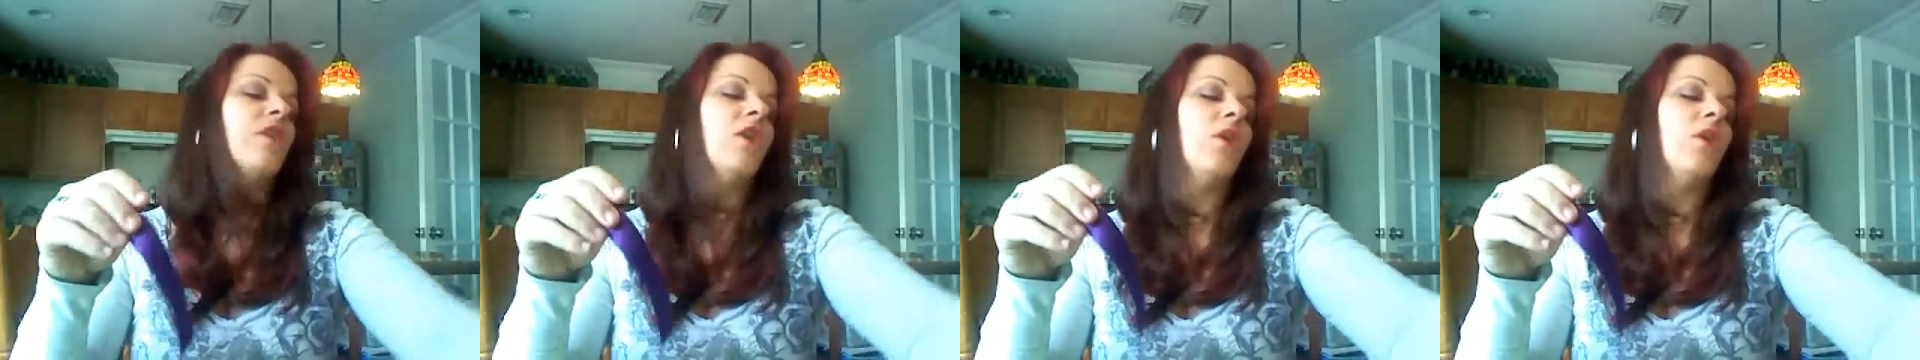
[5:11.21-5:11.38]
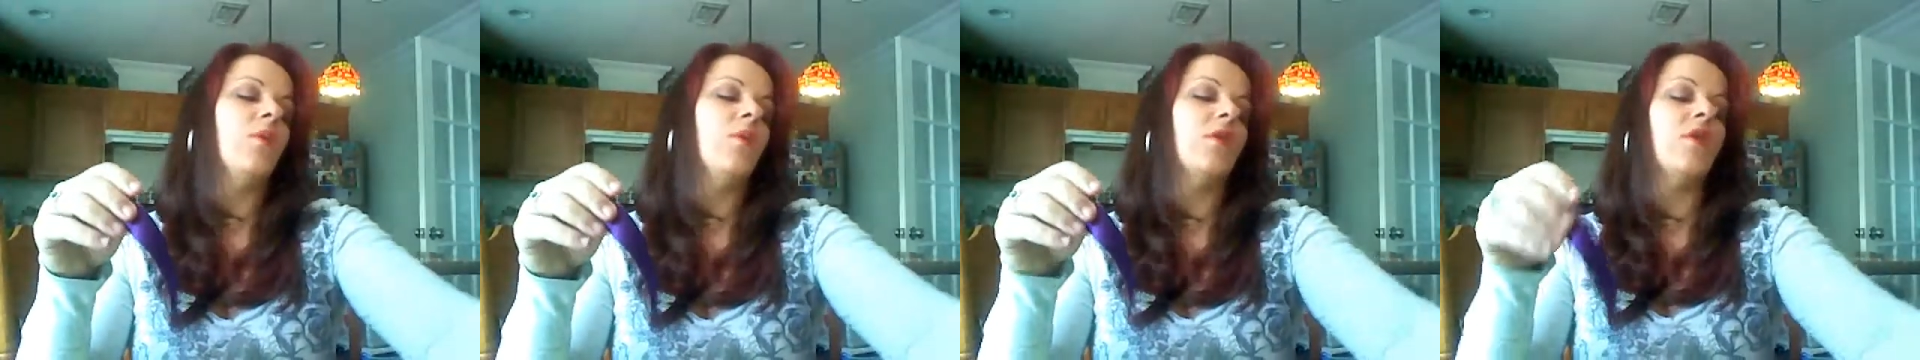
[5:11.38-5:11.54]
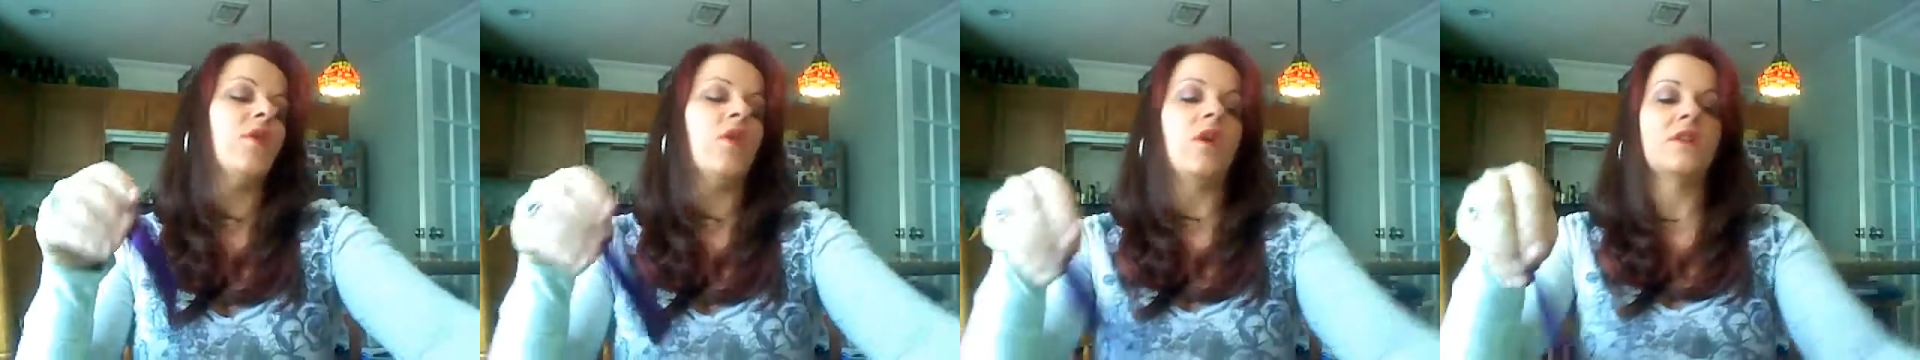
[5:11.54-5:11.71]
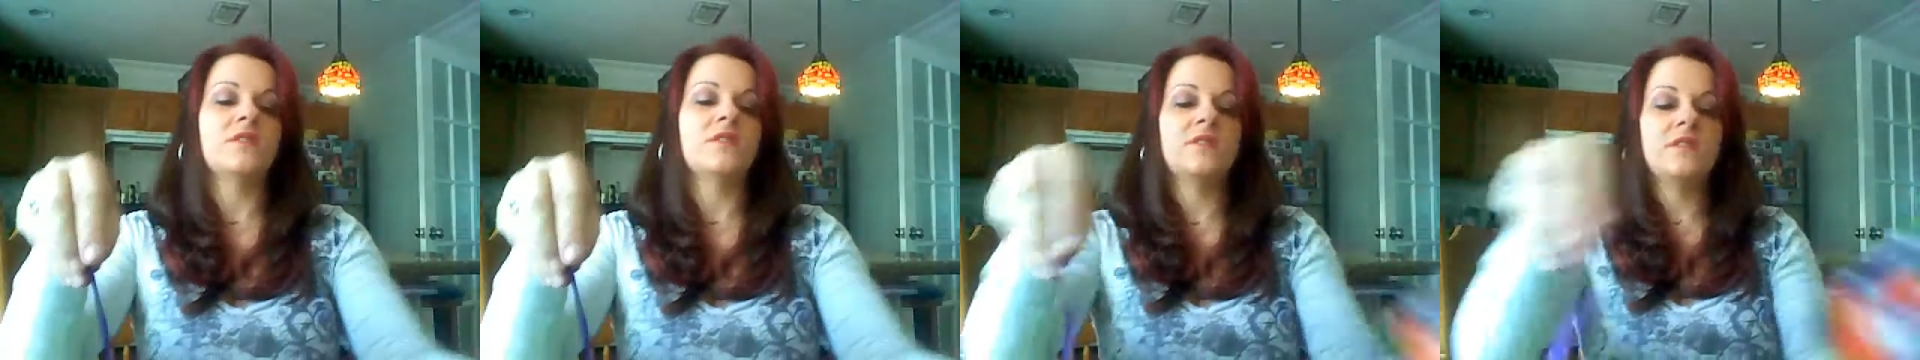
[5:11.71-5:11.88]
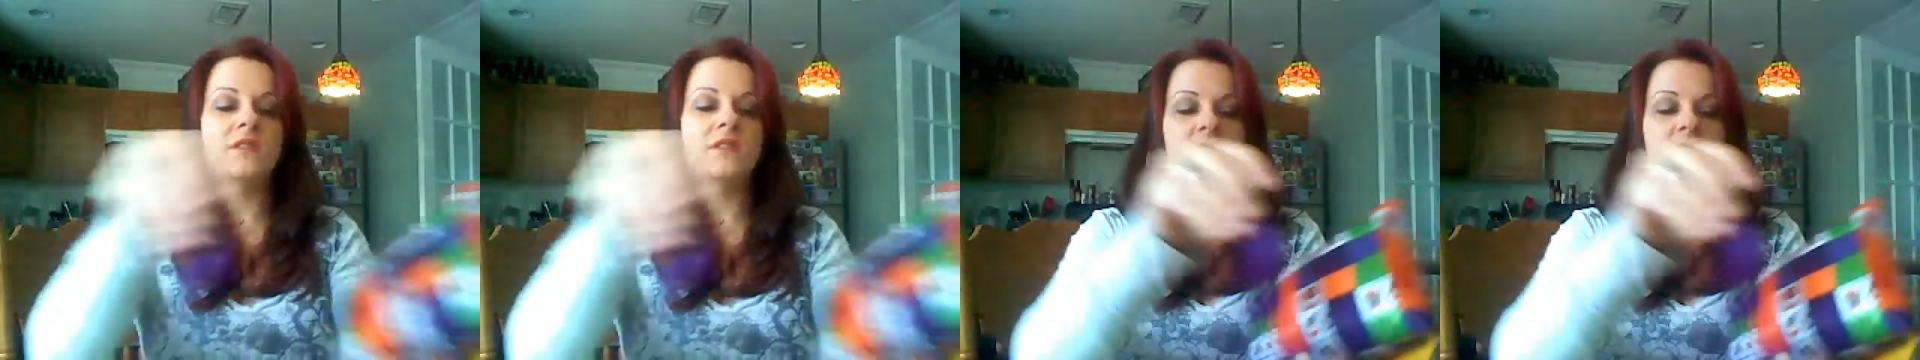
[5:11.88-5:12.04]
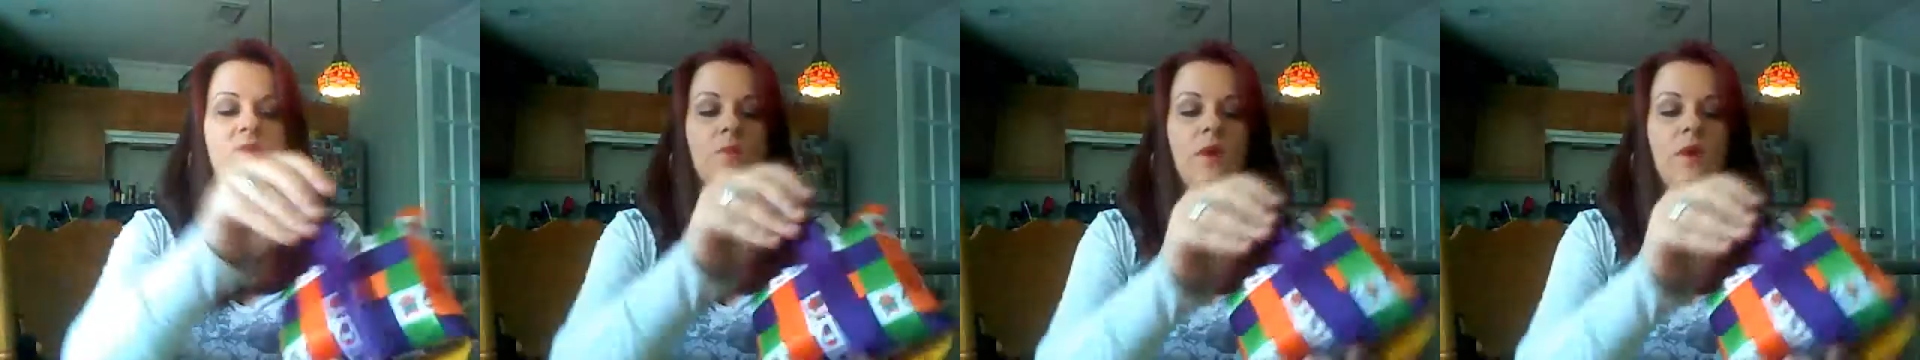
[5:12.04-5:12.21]
go across
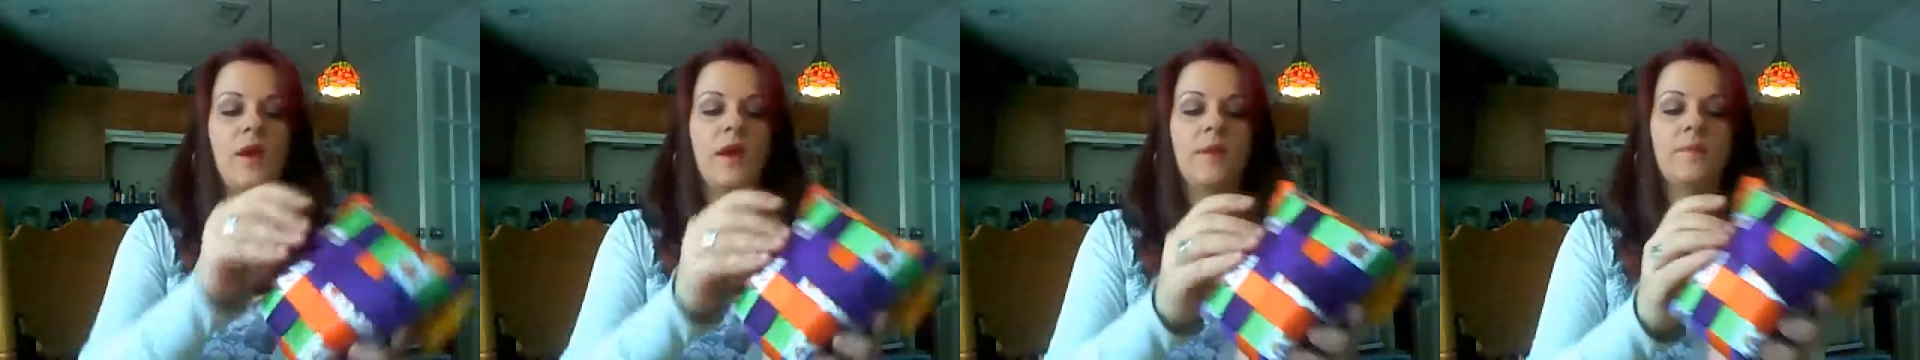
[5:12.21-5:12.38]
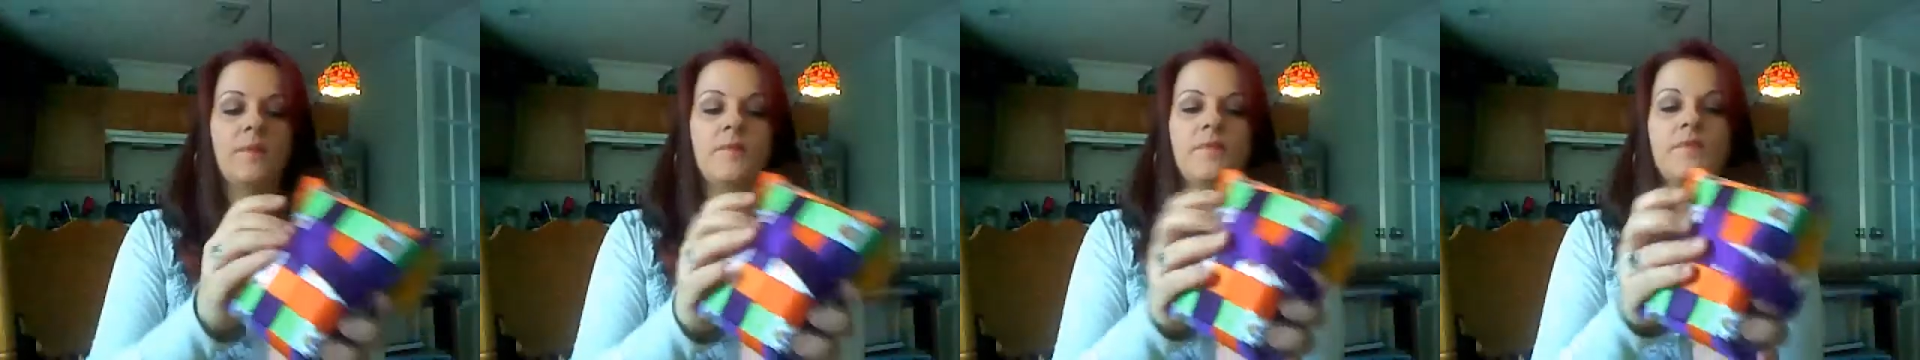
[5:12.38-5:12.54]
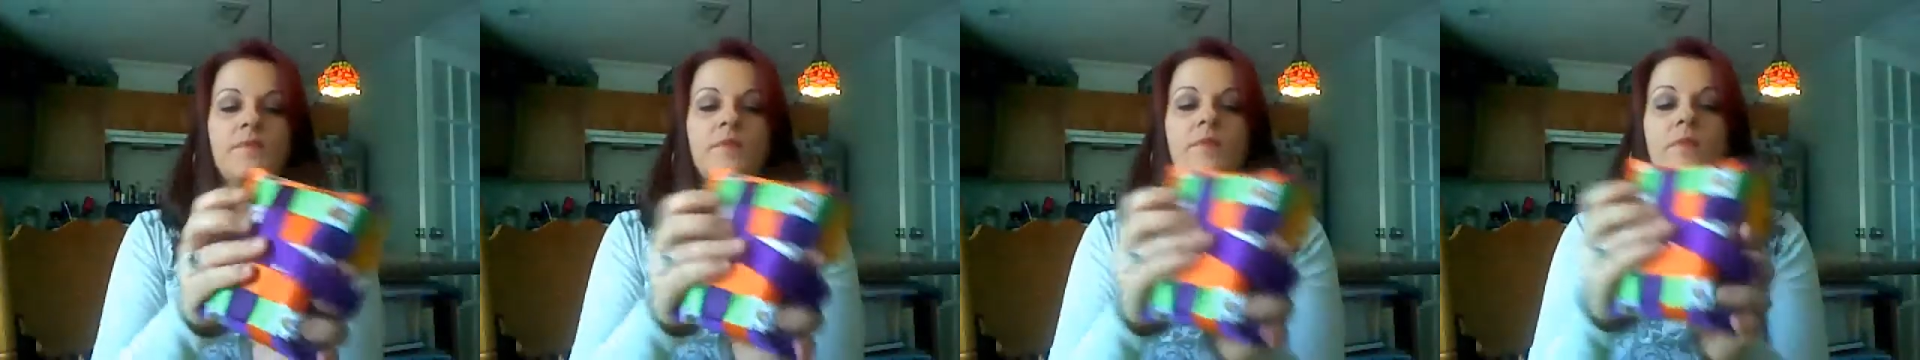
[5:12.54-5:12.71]
this way